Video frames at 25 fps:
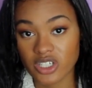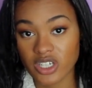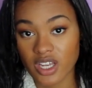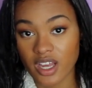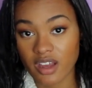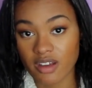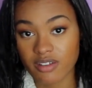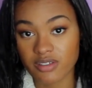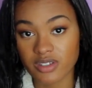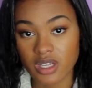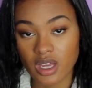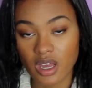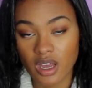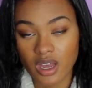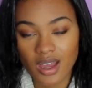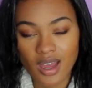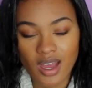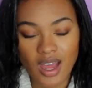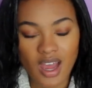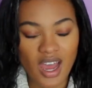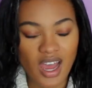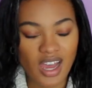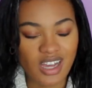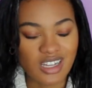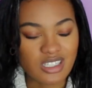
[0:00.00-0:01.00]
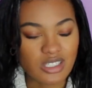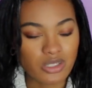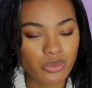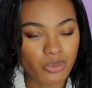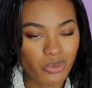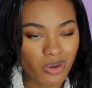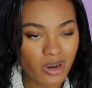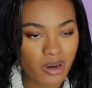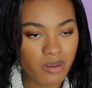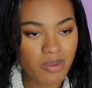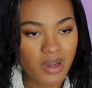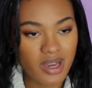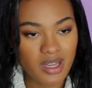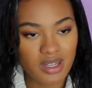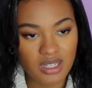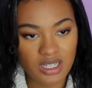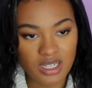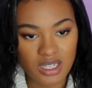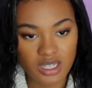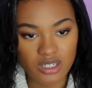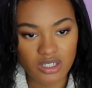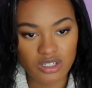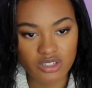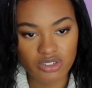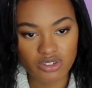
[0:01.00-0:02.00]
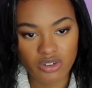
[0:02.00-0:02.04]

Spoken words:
shafts. I swear by the hooded